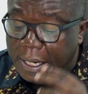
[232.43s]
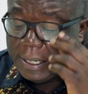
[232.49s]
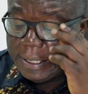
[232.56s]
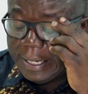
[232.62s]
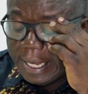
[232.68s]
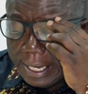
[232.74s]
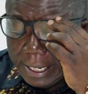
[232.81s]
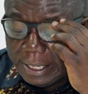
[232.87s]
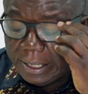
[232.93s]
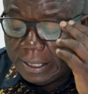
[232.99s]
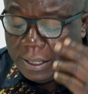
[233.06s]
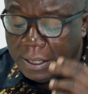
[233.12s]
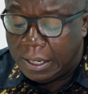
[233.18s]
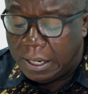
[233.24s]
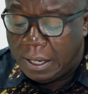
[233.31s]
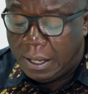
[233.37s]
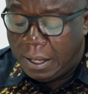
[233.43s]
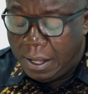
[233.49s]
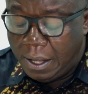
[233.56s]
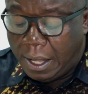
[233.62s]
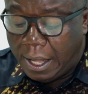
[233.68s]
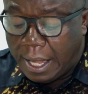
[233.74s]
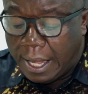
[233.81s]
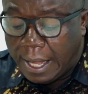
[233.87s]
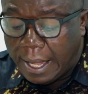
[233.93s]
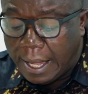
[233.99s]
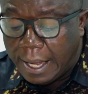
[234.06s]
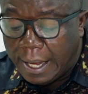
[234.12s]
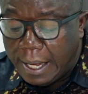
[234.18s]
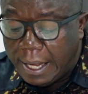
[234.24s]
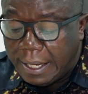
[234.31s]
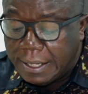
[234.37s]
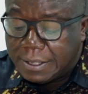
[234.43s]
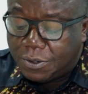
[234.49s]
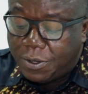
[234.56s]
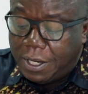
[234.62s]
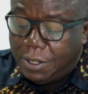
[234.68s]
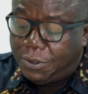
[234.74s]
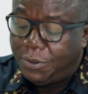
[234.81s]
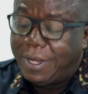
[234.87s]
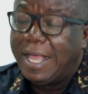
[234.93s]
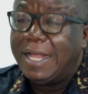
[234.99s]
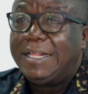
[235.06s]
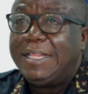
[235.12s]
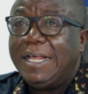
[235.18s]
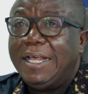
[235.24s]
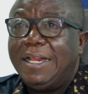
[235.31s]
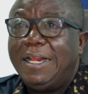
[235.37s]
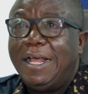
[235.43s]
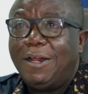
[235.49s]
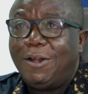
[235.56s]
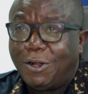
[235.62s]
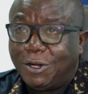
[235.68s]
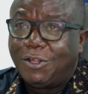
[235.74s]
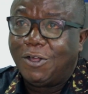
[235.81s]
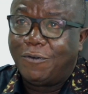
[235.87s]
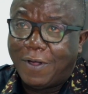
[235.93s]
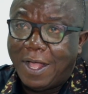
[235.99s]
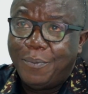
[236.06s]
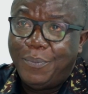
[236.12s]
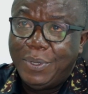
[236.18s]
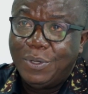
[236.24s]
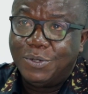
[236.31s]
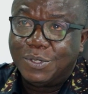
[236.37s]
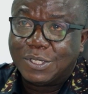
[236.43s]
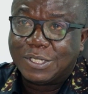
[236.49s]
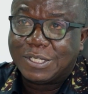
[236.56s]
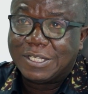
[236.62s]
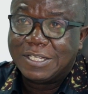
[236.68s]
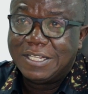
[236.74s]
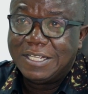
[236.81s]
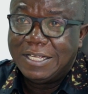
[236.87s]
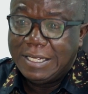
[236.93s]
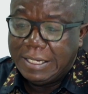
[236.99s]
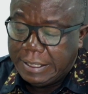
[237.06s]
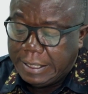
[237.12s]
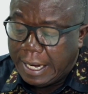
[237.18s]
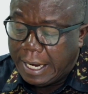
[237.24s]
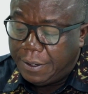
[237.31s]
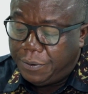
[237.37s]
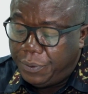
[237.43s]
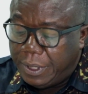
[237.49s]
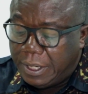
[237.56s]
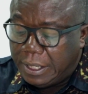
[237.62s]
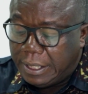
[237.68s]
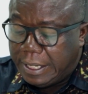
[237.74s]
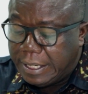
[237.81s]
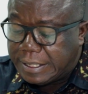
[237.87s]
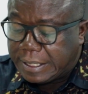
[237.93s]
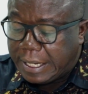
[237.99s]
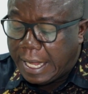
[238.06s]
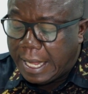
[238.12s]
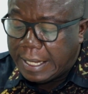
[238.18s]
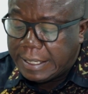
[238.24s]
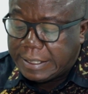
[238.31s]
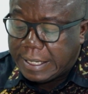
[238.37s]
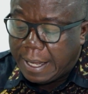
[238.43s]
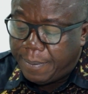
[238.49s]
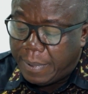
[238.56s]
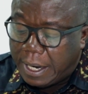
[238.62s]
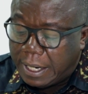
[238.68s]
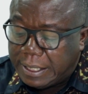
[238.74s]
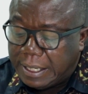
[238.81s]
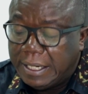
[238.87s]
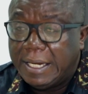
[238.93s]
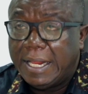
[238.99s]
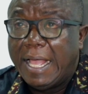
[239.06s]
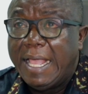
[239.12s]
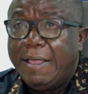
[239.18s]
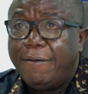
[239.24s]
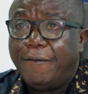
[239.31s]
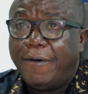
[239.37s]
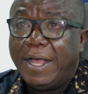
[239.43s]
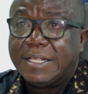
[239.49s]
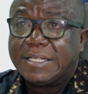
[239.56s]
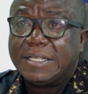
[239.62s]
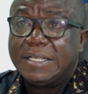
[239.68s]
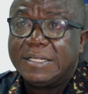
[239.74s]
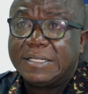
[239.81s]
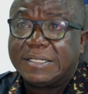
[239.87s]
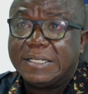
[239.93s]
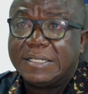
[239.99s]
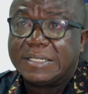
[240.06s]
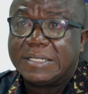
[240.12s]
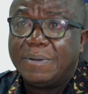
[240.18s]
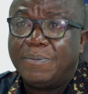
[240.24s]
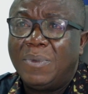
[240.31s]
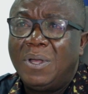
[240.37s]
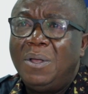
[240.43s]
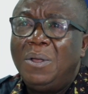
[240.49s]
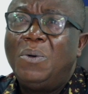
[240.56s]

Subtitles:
Then it's going to curtail a lot of abuse that we discuss about in the invoicing system,